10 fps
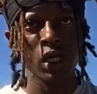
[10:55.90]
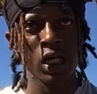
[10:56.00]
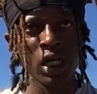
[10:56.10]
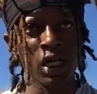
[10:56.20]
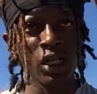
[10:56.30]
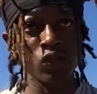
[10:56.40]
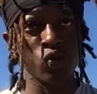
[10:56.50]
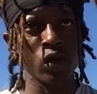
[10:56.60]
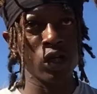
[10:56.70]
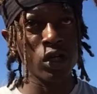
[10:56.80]
his
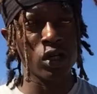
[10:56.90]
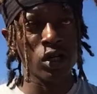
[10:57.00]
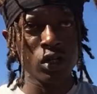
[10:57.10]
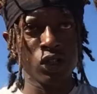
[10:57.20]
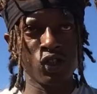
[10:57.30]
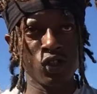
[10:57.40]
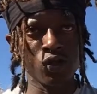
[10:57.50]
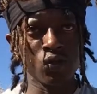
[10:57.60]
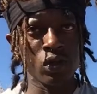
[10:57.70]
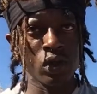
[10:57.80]
word
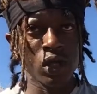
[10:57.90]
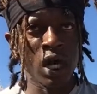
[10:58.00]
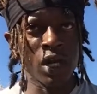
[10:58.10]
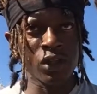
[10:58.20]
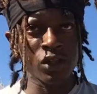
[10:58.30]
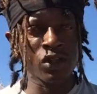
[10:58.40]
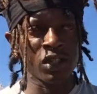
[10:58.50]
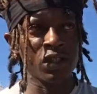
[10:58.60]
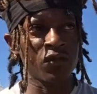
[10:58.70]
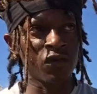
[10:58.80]
to others
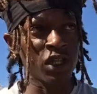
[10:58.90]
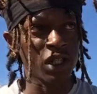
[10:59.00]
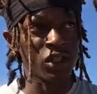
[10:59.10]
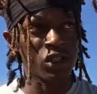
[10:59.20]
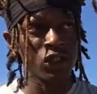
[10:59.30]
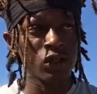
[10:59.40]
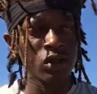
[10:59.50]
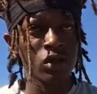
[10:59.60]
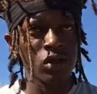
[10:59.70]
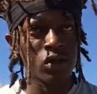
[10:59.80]
in the village,
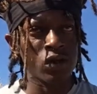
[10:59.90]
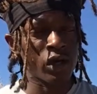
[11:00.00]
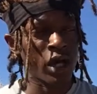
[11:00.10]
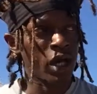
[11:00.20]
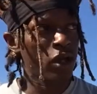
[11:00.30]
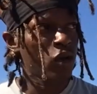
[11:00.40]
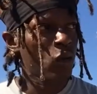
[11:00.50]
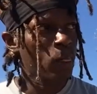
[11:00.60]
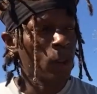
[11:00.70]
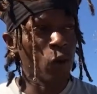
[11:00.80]
okay,
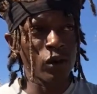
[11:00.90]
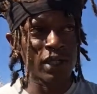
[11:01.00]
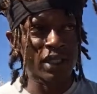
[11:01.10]
or in the